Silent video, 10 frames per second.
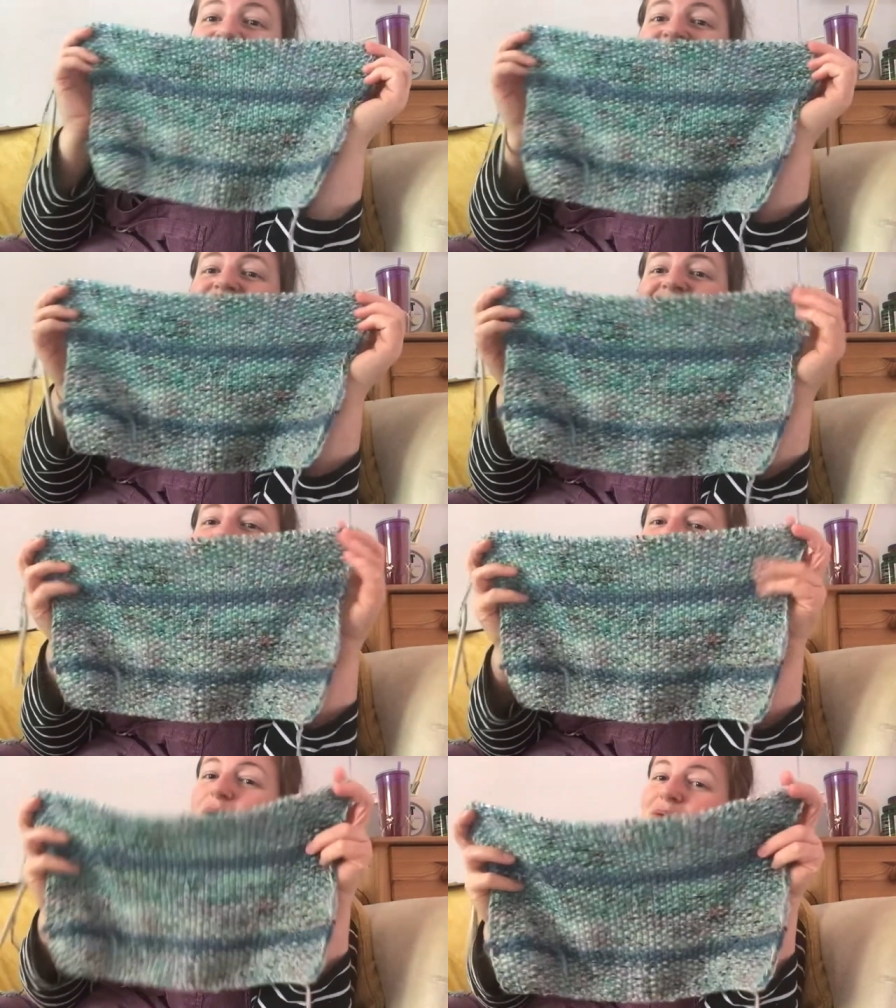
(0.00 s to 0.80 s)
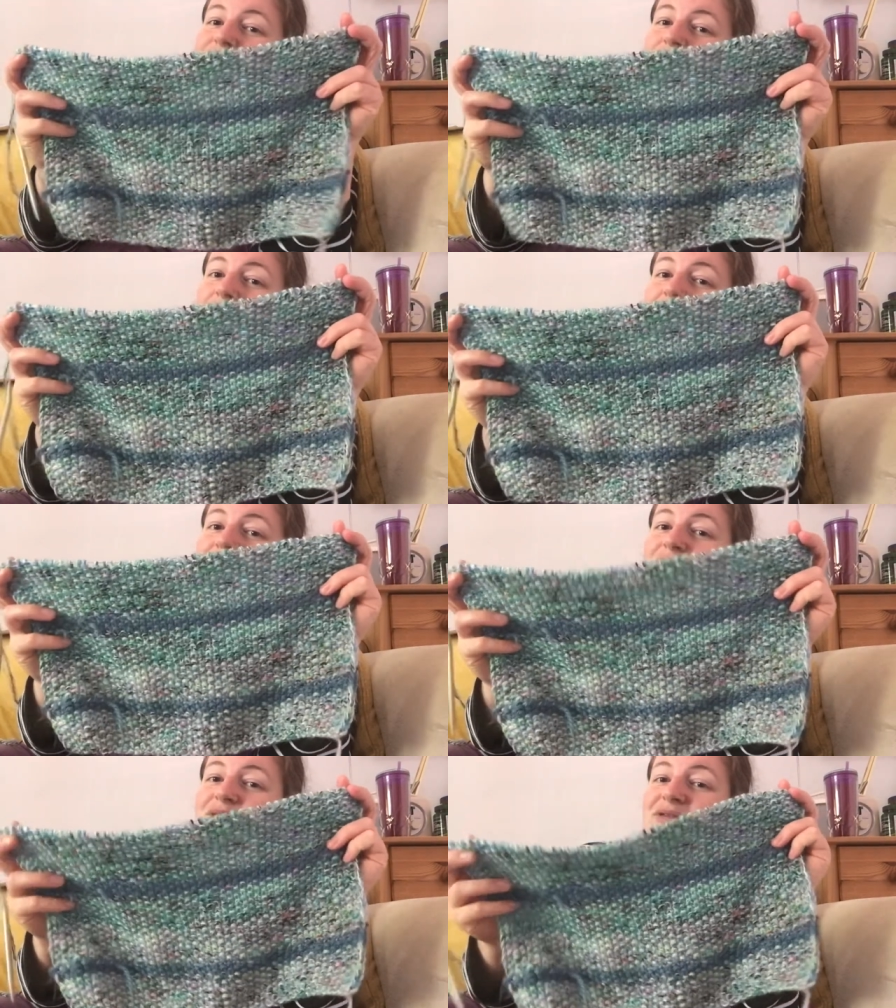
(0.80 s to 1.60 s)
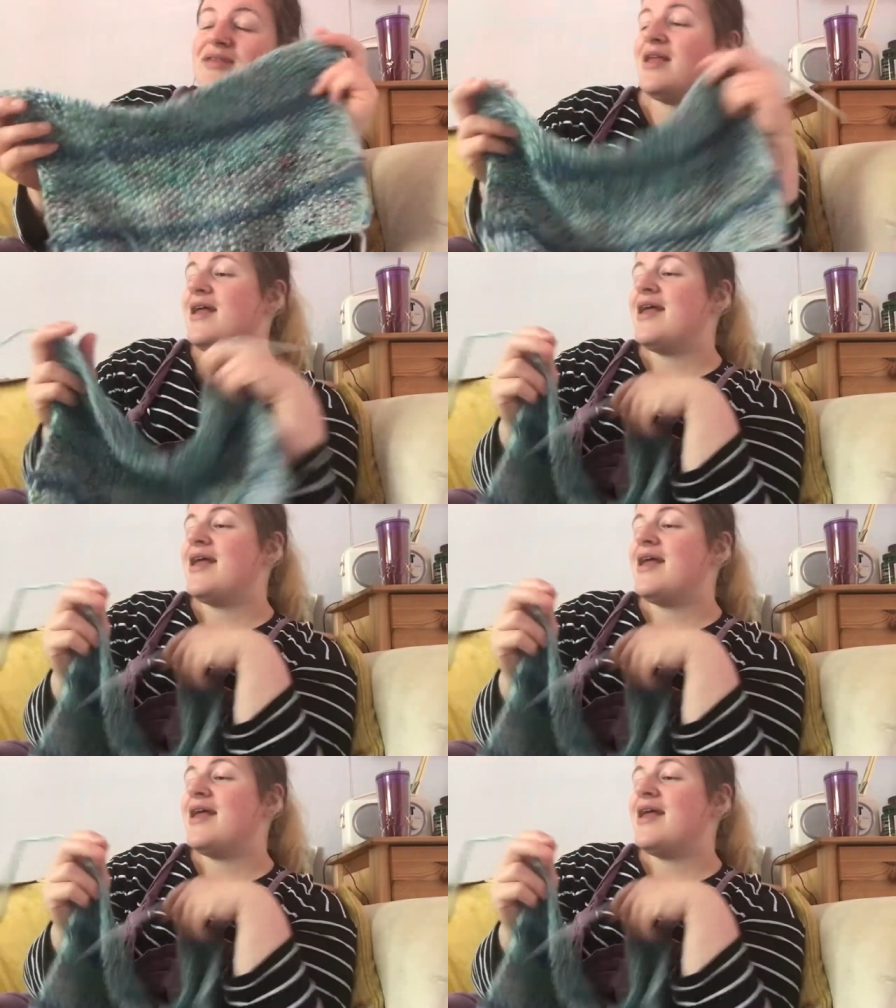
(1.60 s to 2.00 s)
It's all I want to work on.